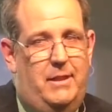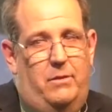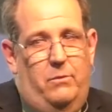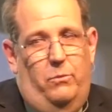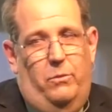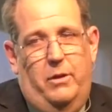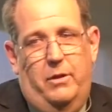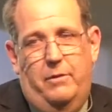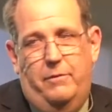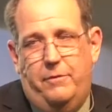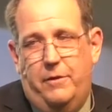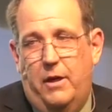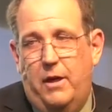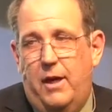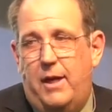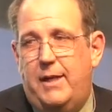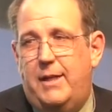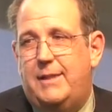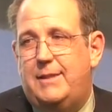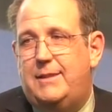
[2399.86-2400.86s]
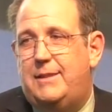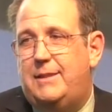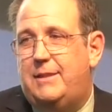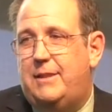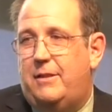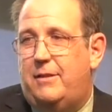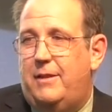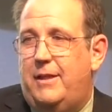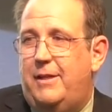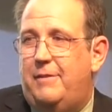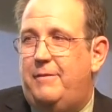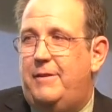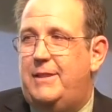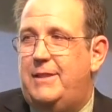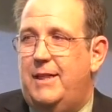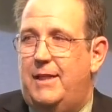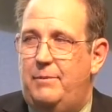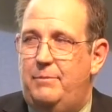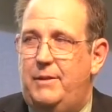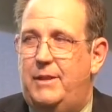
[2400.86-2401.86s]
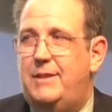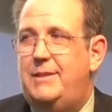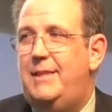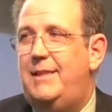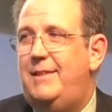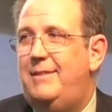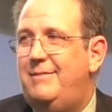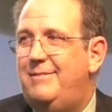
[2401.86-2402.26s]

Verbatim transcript: Didn't work for God necessarily every time, does